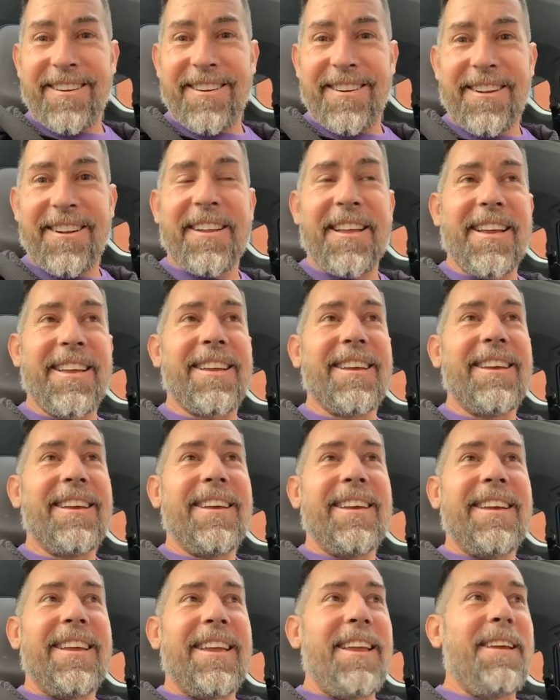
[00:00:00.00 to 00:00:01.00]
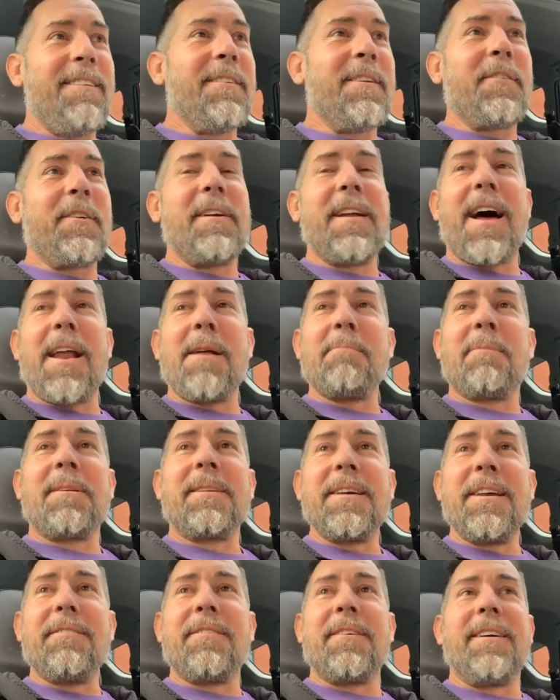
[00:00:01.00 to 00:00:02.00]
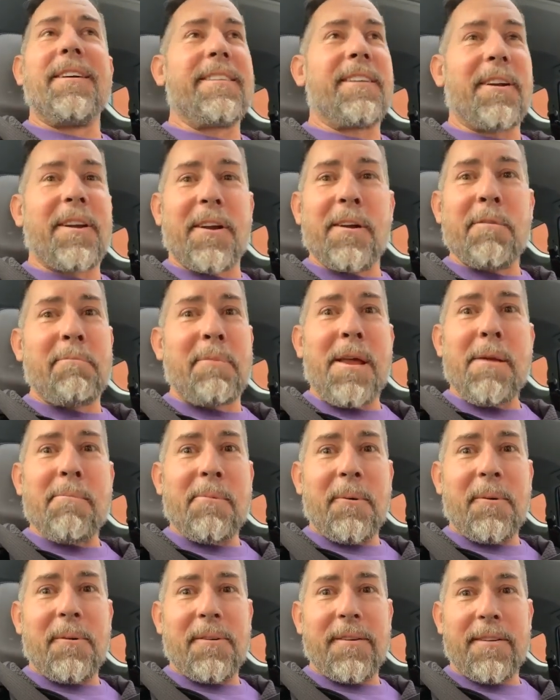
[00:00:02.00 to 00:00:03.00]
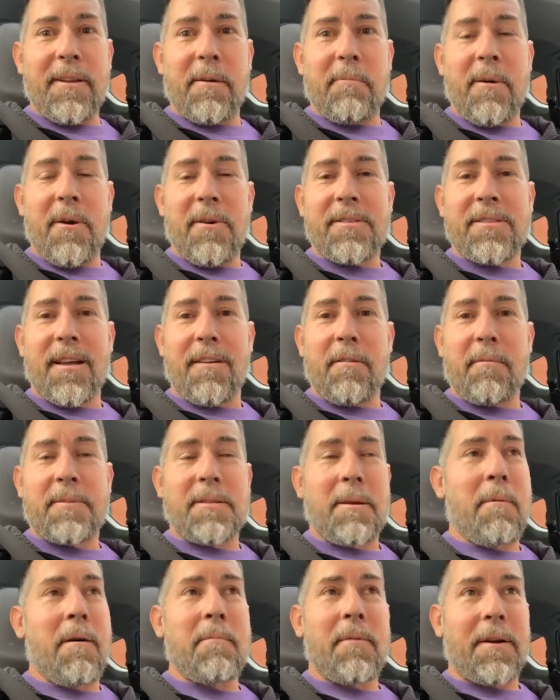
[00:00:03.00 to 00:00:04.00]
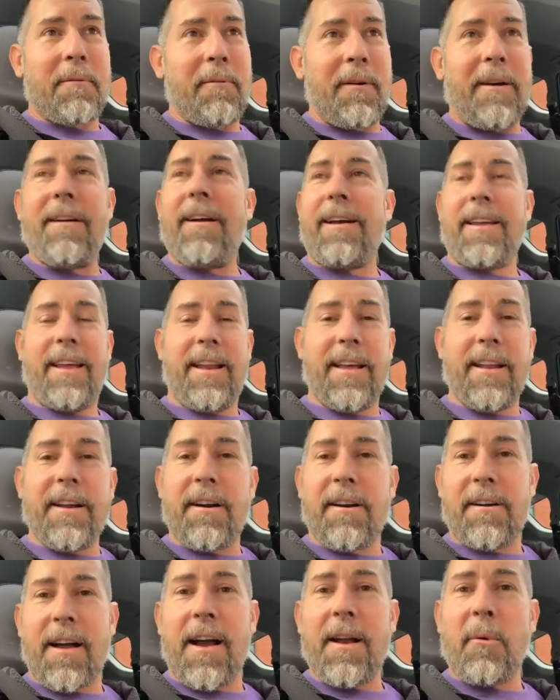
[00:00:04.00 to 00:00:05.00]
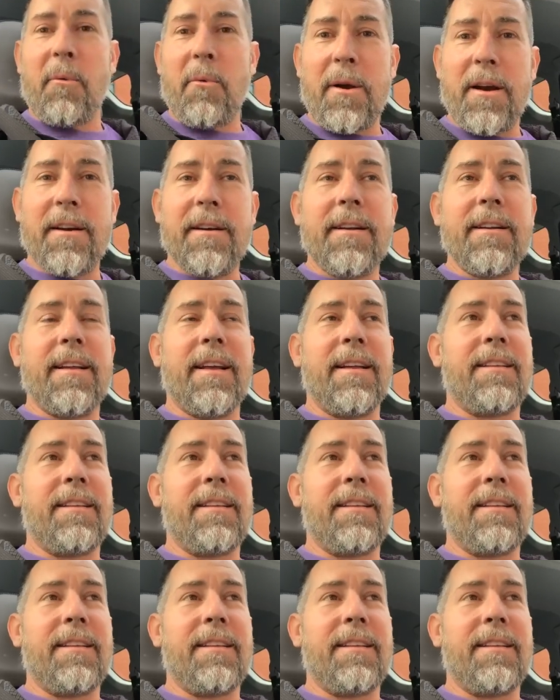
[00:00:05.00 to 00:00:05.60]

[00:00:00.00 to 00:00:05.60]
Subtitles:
You know, like, even if you're not a believer, they're good people. You know, most of them. Some of them, are kind of weird.